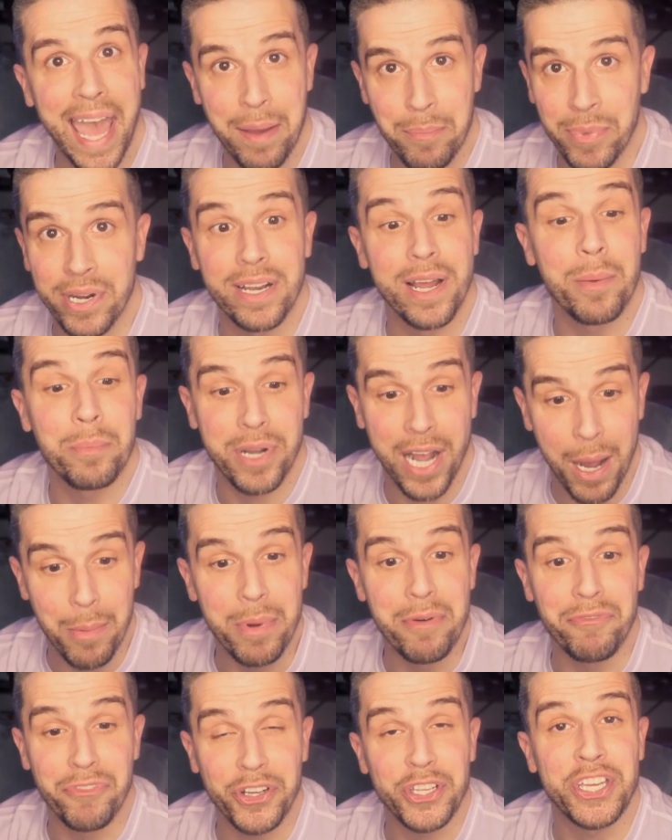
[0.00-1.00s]
Cameron, I'm
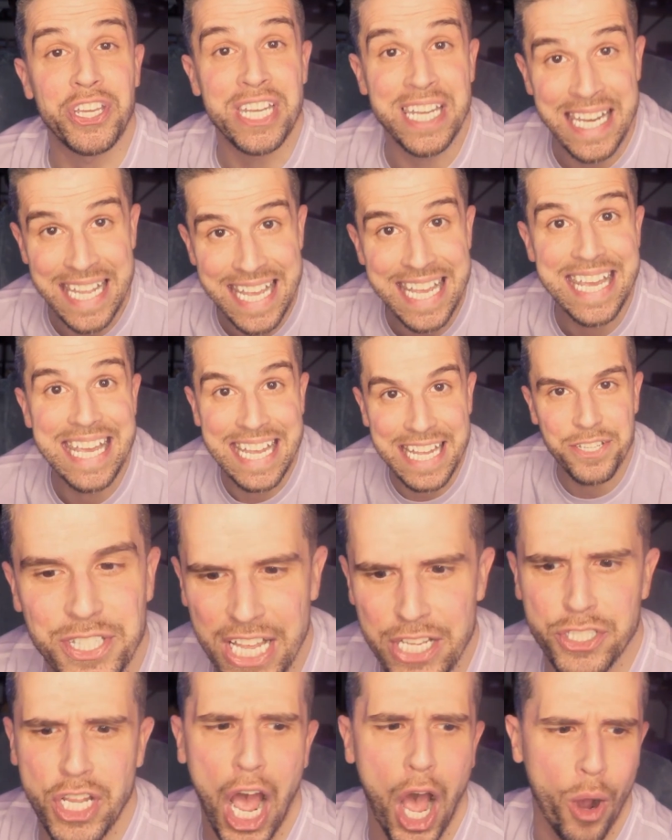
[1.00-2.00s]
coming for your
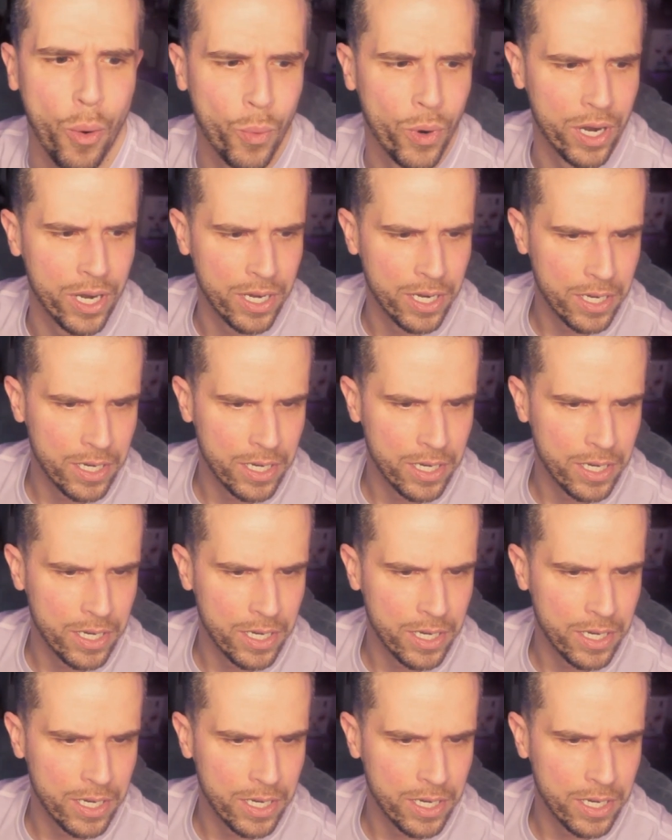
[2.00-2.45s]
knees. Let's go.